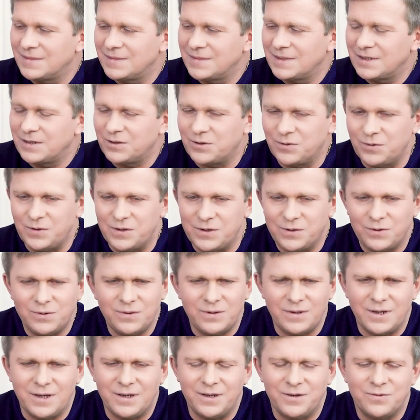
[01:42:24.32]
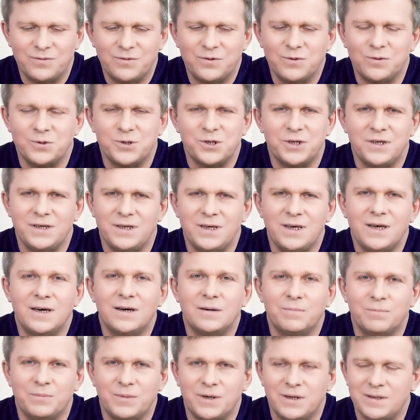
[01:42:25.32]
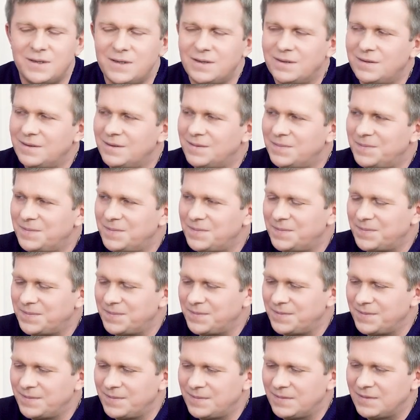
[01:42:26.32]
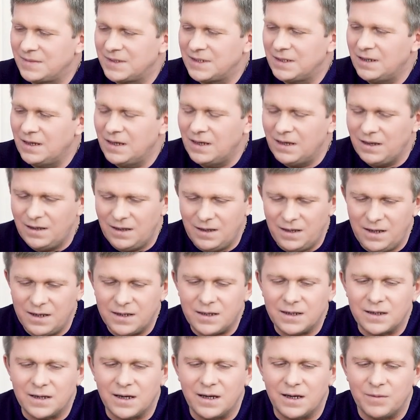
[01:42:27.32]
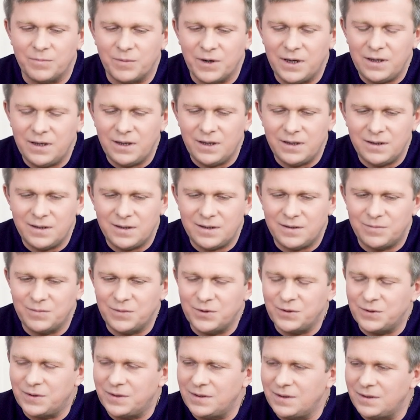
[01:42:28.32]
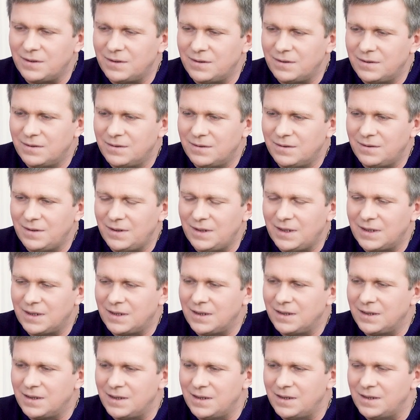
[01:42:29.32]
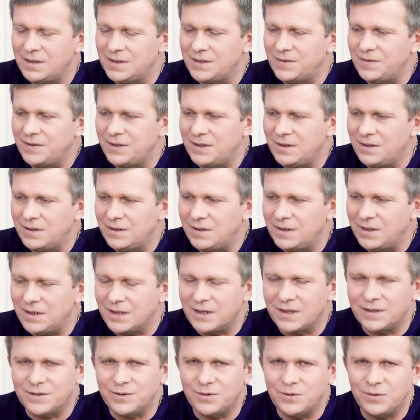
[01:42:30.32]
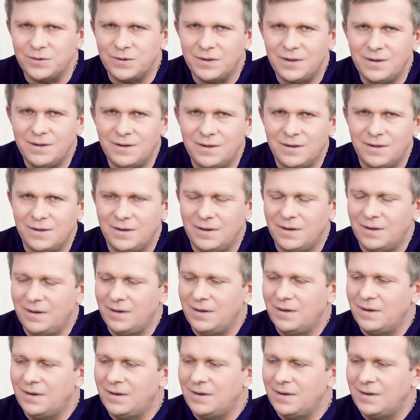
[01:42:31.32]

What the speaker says: meaning it's no longer dangerous for him. And no magic works, and no, pardon me, candex.